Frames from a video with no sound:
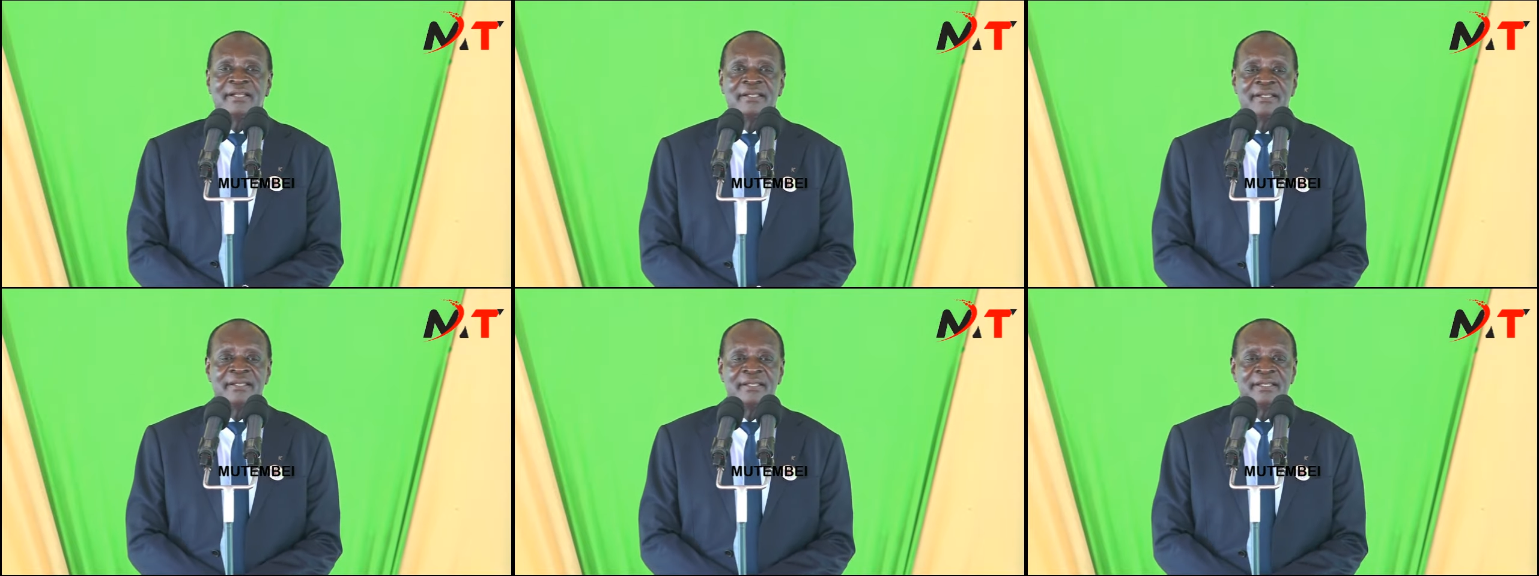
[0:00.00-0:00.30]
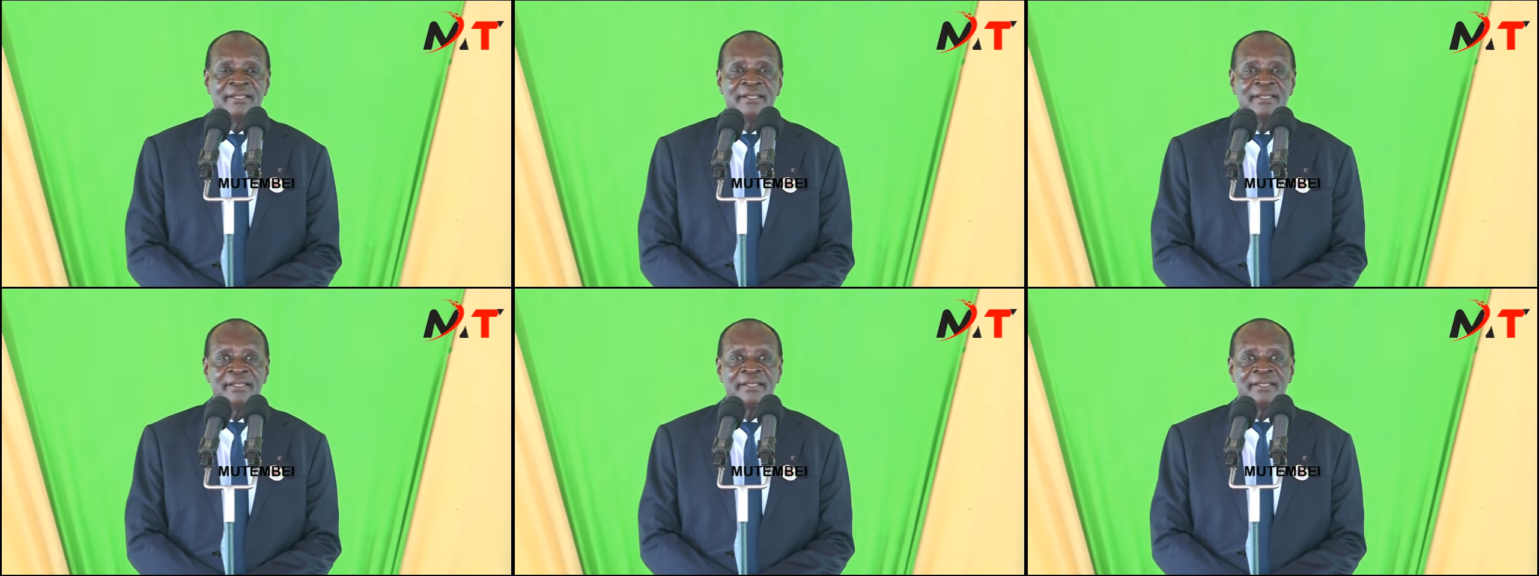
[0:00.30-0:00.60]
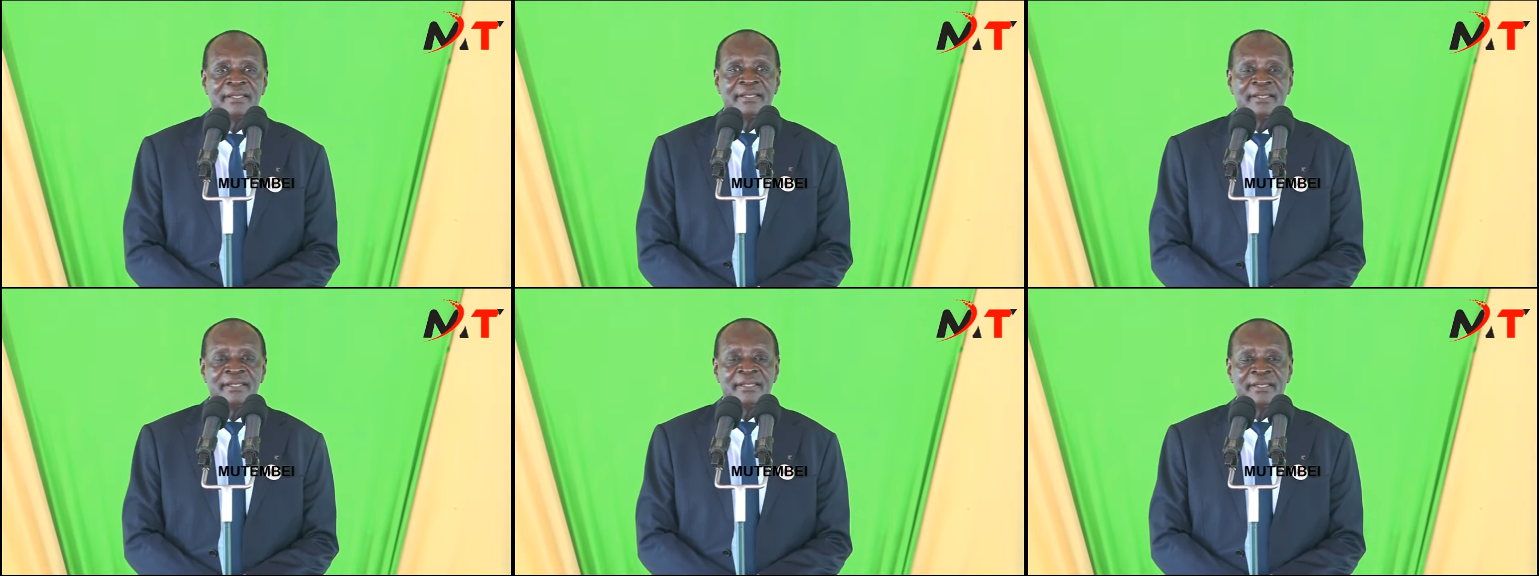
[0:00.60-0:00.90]

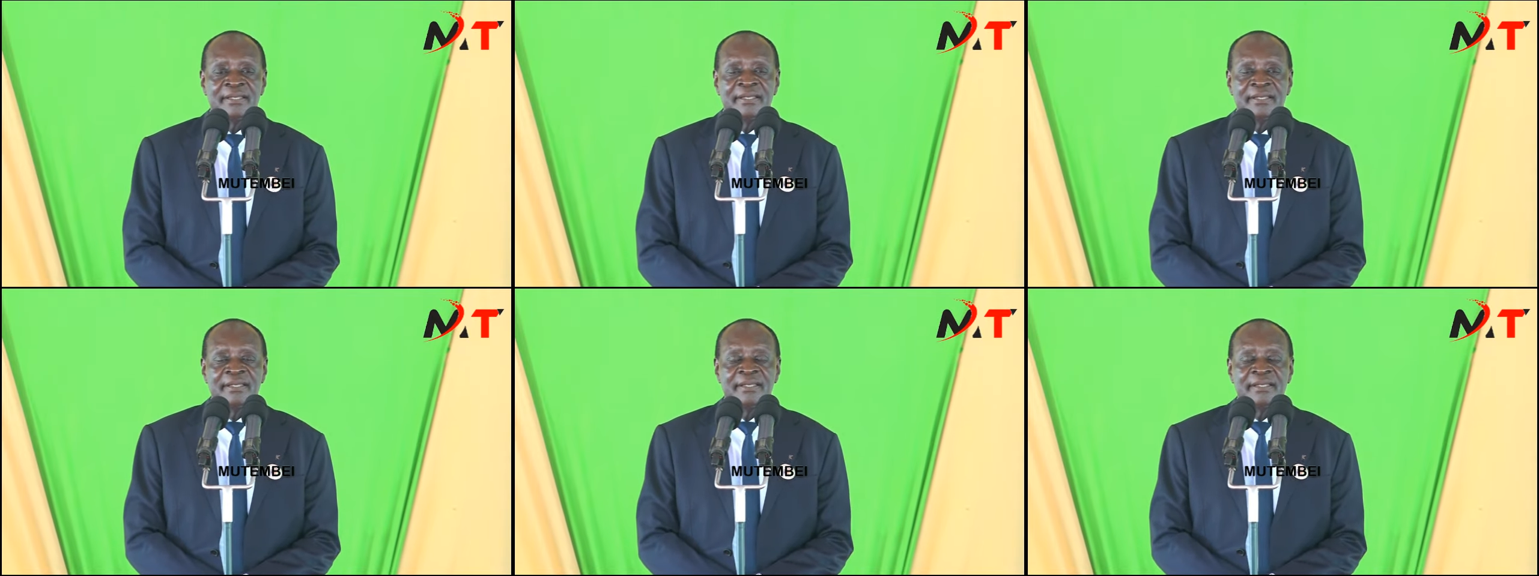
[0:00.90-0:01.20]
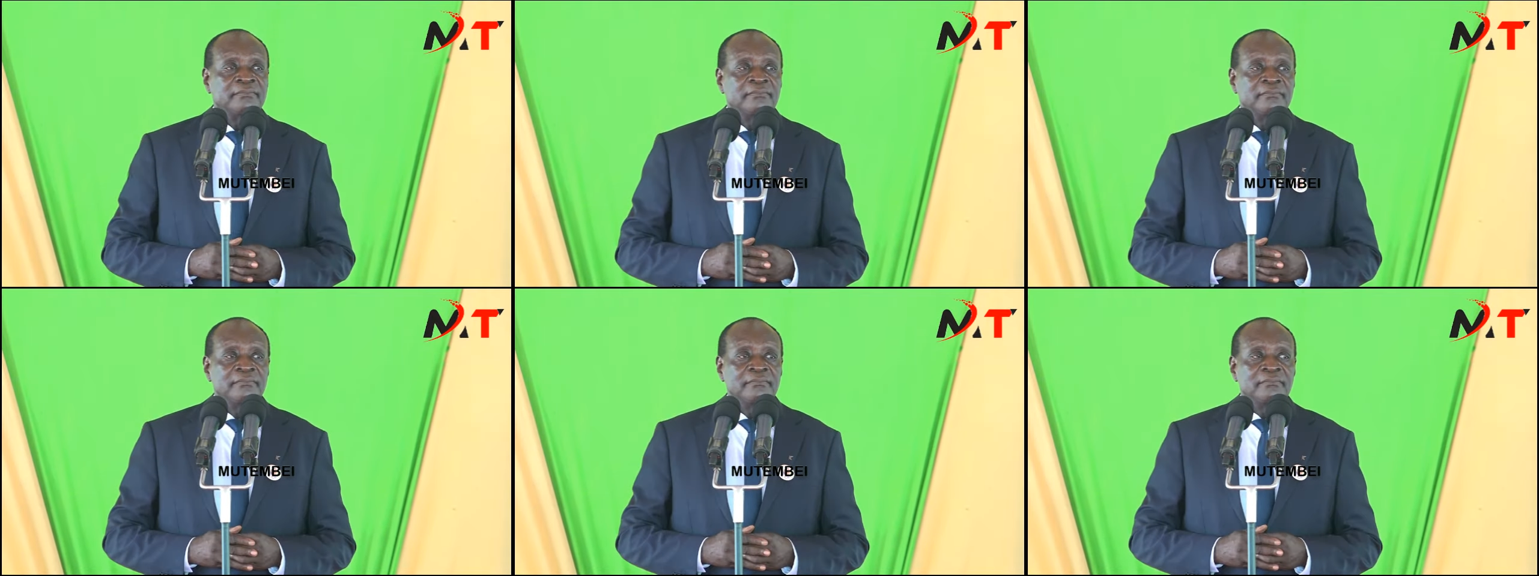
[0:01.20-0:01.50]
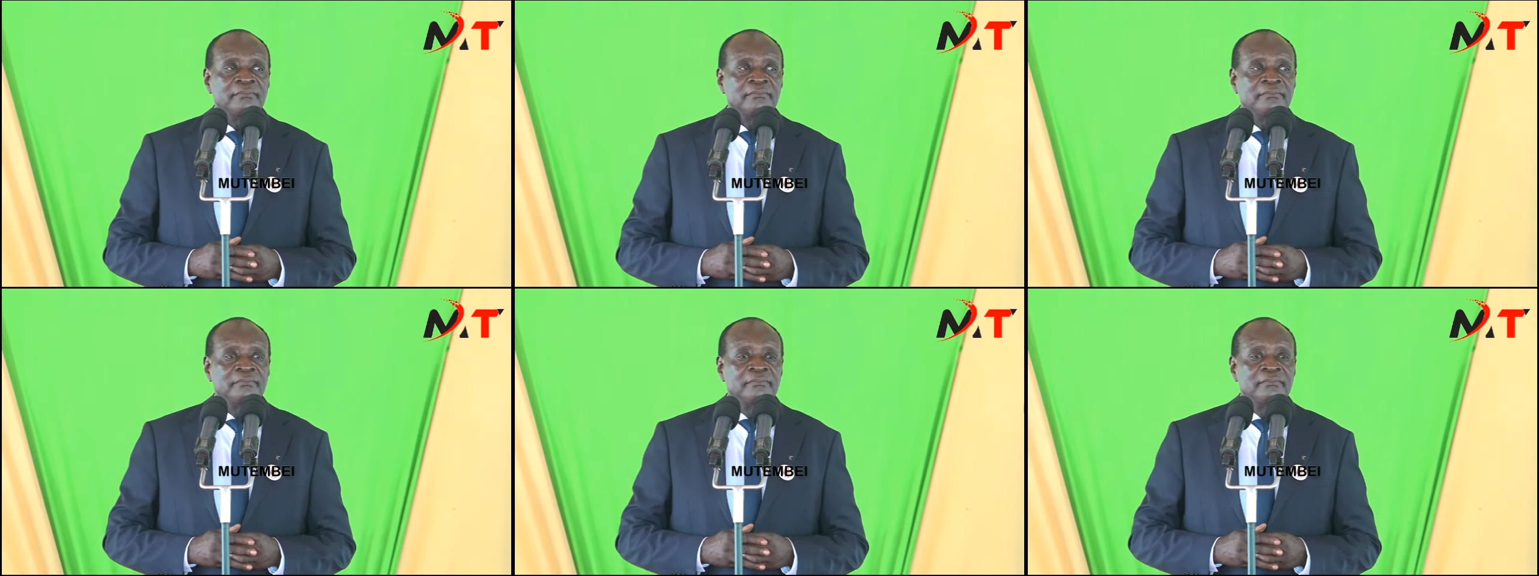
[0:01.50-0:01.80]

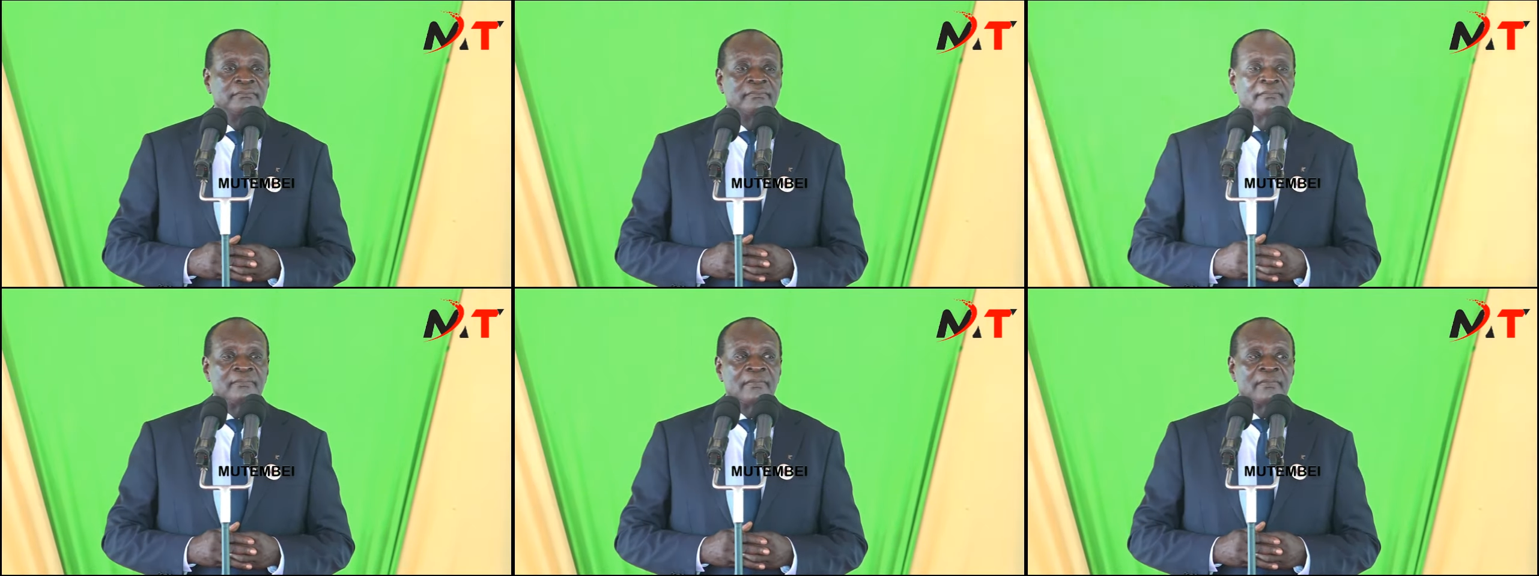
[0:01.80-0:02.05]
Nothing is said.